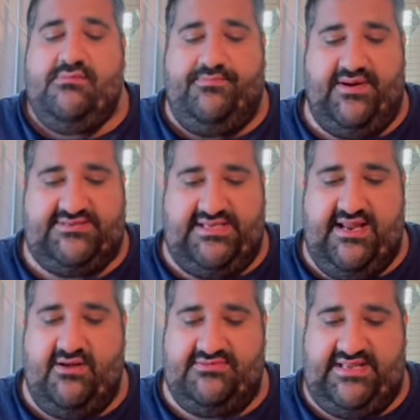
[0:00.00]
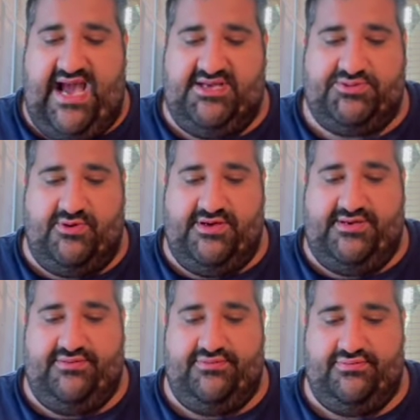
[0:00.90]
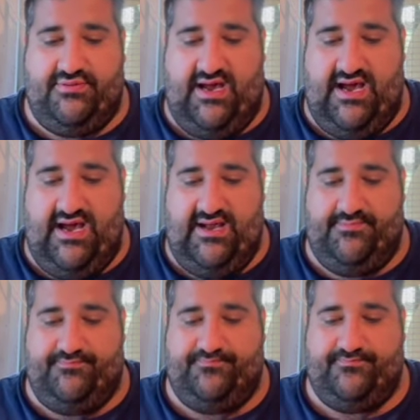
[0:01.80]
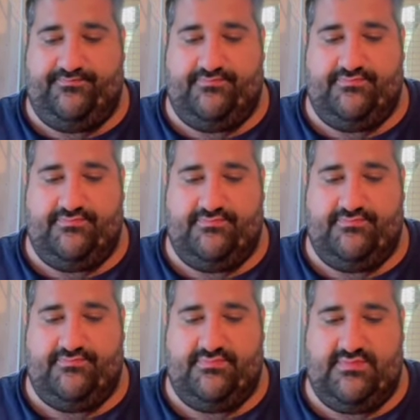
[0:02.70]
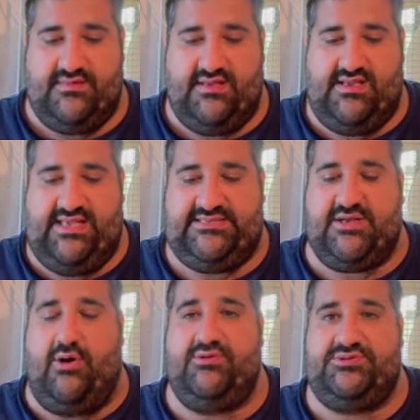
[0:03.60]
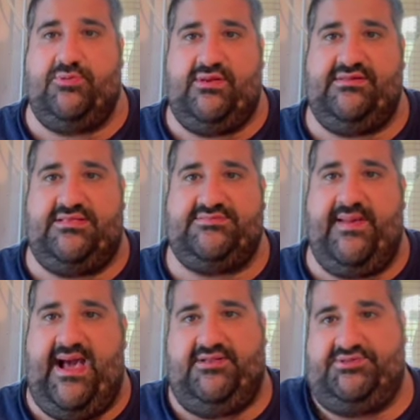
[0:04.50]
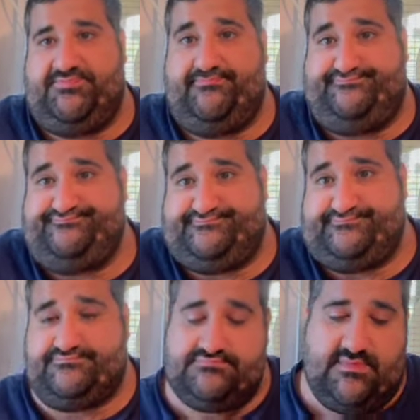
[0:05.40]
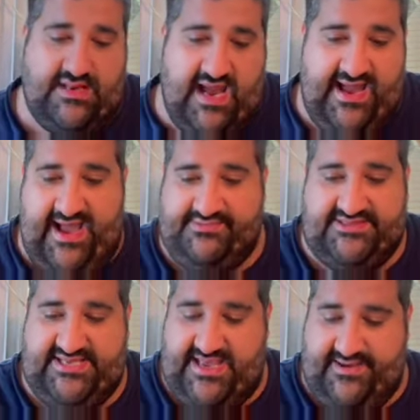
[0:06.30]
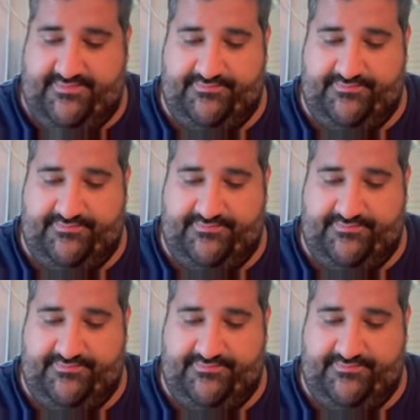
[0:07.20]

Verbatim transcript: But nail Dashwood, um, is going to win this match. I have to say it.